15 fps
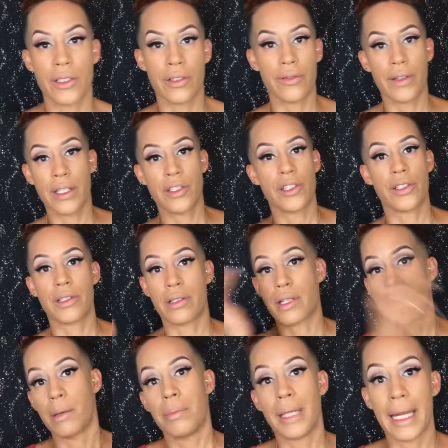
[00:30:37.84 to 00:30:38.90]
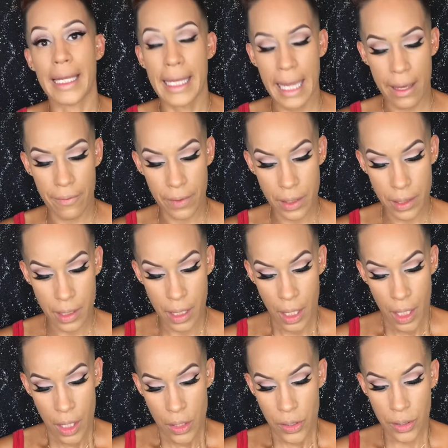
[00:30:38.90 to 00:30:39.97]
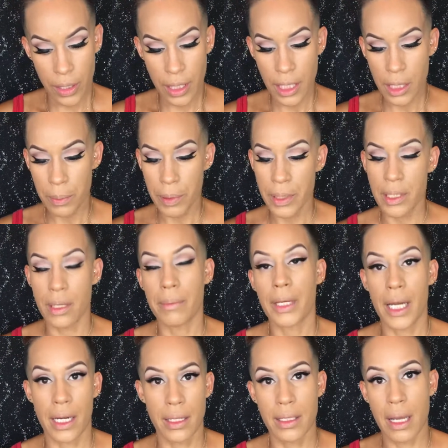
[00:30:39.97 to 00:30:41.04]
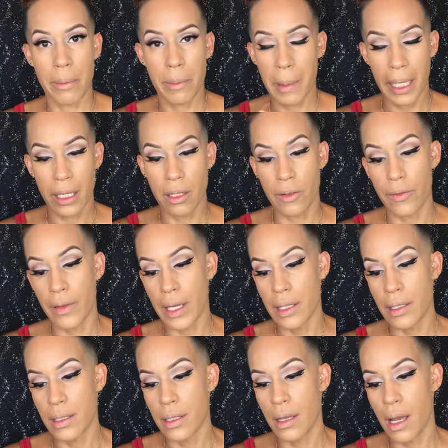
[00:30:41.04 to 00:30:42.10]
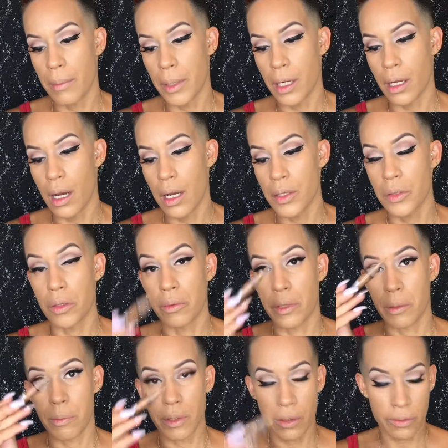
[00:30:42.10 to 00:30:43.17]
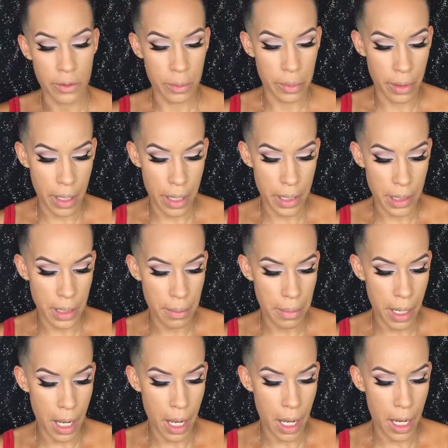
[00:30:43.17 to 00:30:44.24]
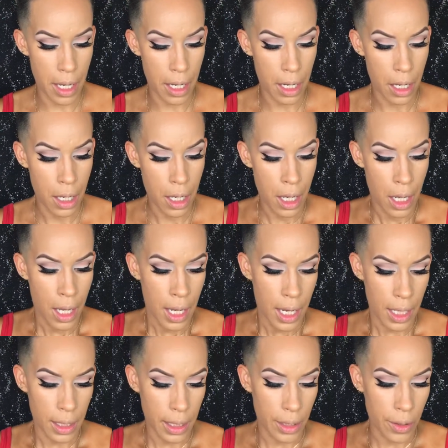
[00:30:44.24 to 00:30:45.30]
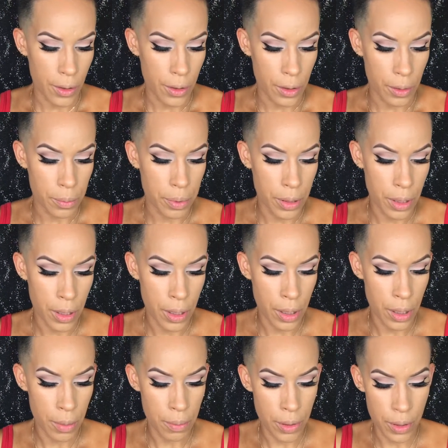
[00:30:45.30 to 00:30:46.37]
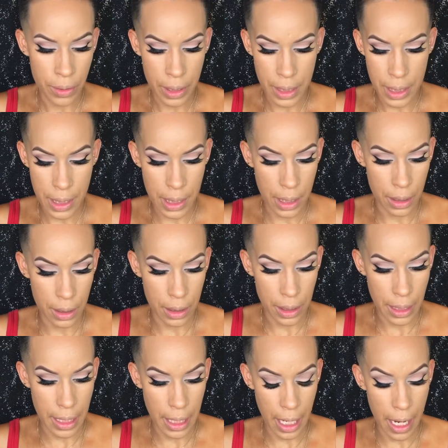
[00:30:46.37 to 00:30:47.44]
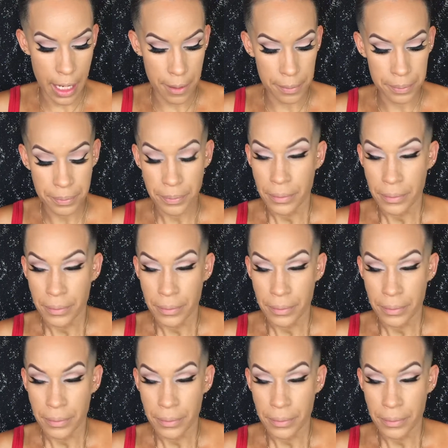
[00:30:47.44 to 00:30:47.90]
on, your face just looks like a blank canvas. So you need to put some kind of depth back in your face. I'm going to contour with Beautiful Bronze by LA Girl Pro Conceal again.